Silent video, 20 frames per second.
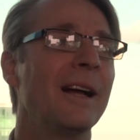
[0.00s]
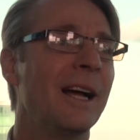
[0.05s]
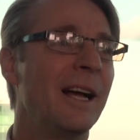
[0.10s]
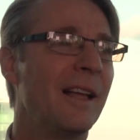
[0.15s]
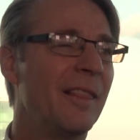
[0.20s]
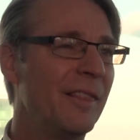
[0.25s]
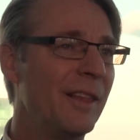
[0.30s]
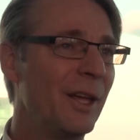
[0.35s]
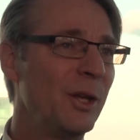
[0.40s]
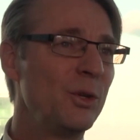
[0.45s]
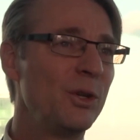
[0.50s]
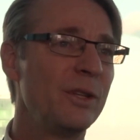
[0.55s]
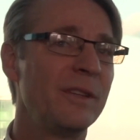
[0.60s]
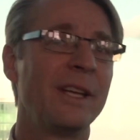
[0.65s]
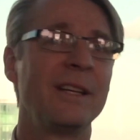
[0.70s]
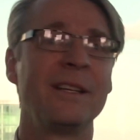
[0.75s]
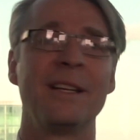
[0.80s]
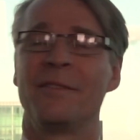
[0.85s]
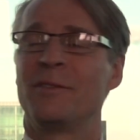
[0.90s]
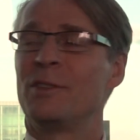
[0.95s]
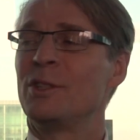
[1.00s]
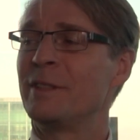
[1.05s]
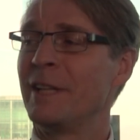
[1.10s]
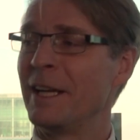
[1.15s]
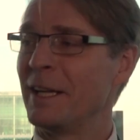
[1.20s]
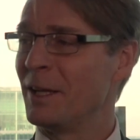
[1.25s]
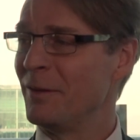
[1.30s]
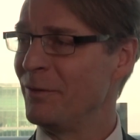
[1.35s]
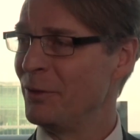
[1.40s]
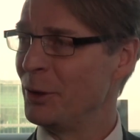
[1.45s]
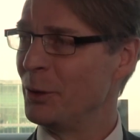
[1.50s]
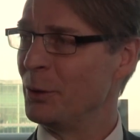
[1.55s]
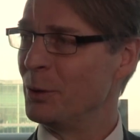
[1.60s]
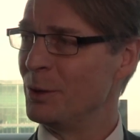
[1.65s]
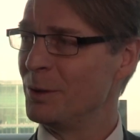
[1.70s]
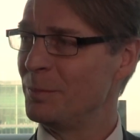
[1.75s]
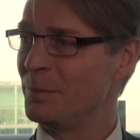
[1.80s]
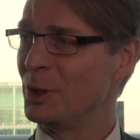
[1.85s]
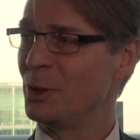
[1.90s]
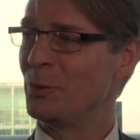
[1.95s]
And then you then have to take a
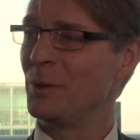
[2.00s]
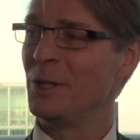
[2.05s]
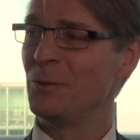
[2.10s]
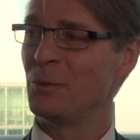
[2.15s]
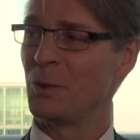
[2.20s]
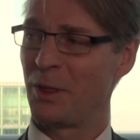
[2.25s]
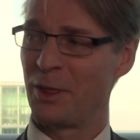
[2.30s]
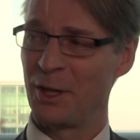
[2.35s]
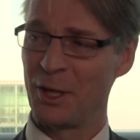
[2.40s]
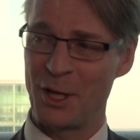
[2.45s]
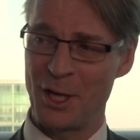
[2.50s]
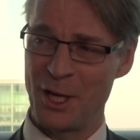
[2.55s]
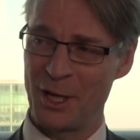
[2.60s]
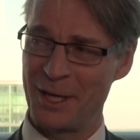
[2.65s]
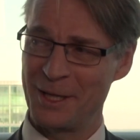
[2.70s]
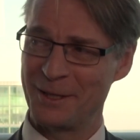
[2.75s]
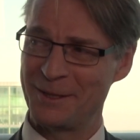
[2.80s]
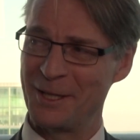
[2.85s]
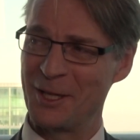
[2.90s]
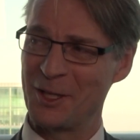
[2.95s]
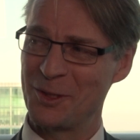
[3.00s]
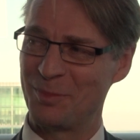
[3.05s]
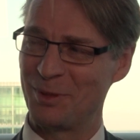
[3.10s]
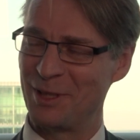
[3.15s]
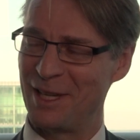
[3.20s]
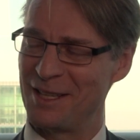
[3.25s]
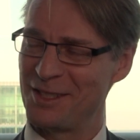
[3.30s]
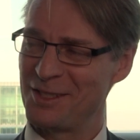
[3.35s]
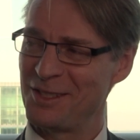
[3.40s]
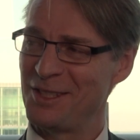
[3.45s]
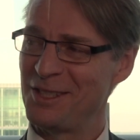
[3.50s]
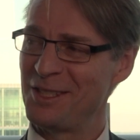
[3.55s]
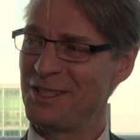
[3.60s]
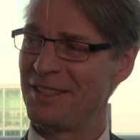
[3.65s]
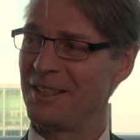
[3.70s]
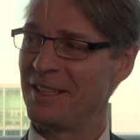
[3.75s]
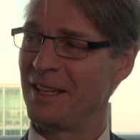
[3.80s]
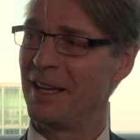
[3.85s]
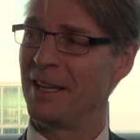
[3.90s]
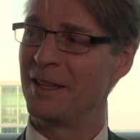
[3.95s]
view between what the architect's price
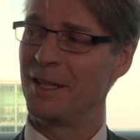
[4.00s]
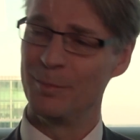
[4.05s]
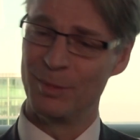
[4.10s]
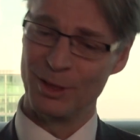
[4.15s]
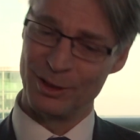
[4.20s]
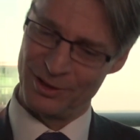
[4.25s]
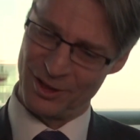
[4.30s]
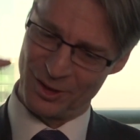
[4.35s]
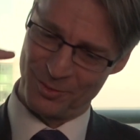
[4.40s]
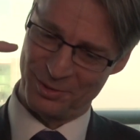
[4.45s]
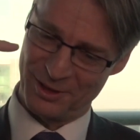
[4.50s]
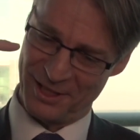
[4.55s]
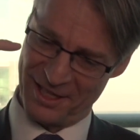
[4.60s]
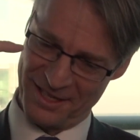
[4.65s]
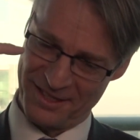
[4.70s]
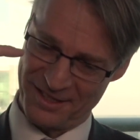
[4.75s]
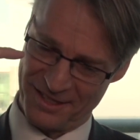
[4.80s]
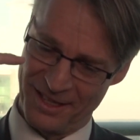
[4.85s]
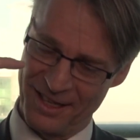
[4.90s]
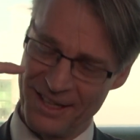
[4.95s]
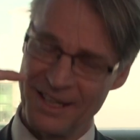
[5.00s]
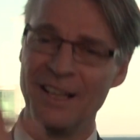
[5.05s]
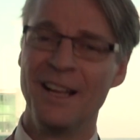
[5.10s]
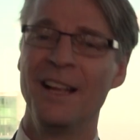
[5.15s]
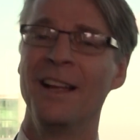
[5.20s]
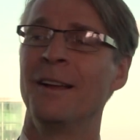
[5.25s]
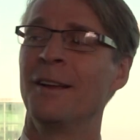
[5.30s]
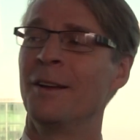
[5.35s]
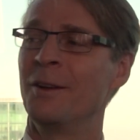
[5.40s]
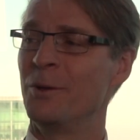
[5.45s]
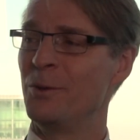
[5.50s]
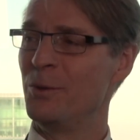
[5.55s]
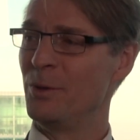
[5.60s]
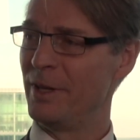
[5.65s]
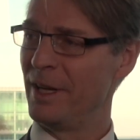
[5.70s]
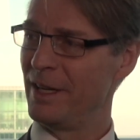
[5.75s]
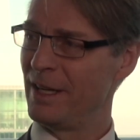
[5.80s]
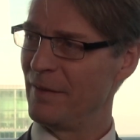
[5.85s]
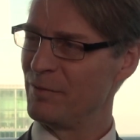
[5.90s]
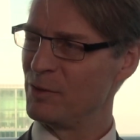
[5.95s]
is and the builder's price. You
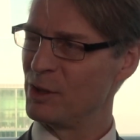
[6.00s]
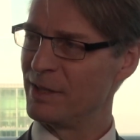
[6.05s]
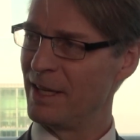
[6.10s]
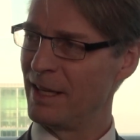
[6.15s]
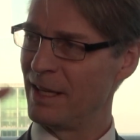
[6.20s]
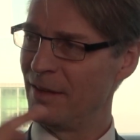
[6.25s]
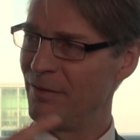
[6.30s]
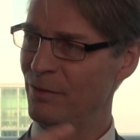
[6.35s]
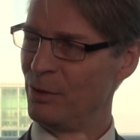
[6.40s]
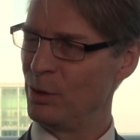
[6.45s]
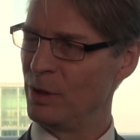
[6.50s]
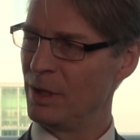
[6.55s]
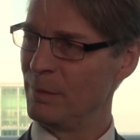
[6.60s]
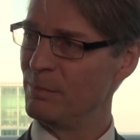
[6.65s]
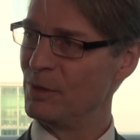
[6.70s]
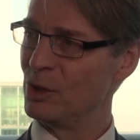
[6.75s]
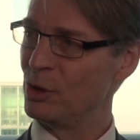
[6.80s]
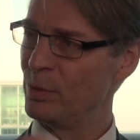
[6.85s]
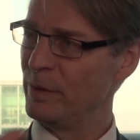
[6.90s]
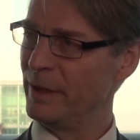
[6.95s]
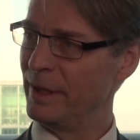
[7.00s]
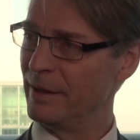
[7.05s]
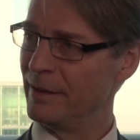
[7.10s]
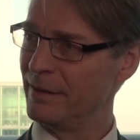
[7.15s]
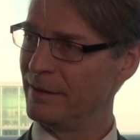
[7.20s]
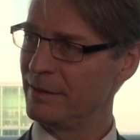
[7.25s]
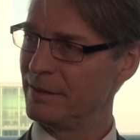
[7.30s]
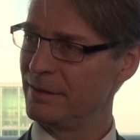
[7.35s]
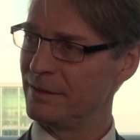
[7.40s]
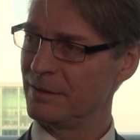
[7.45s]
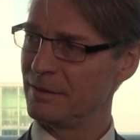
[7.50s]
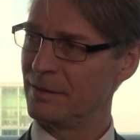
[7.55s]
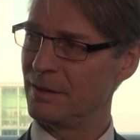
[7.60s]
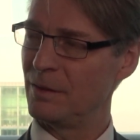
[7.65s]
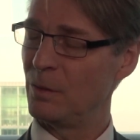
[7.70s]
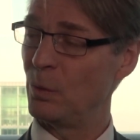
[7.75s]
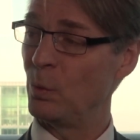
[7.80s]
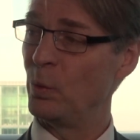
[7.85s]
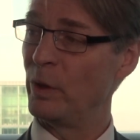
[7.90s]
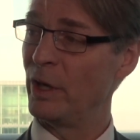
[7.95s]
then have to take a view in between
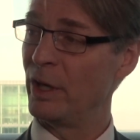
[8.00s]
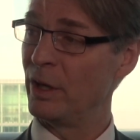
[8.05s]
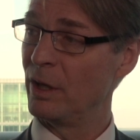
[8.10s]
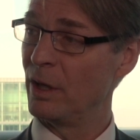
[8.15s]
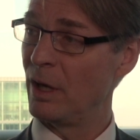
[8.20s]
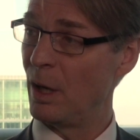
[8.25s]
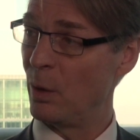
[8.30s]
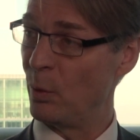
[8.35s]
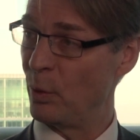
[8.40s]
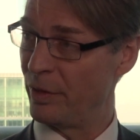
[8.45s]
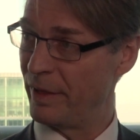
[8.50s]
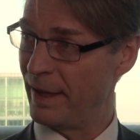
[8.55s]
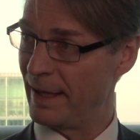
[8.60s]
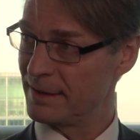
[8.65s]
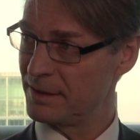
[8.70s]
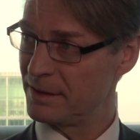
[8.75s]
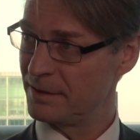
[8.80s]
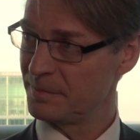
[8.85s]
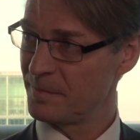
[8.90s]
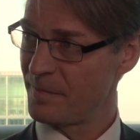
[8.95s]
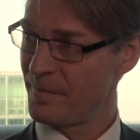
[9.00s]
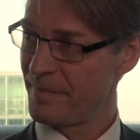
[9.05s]
where you are with that.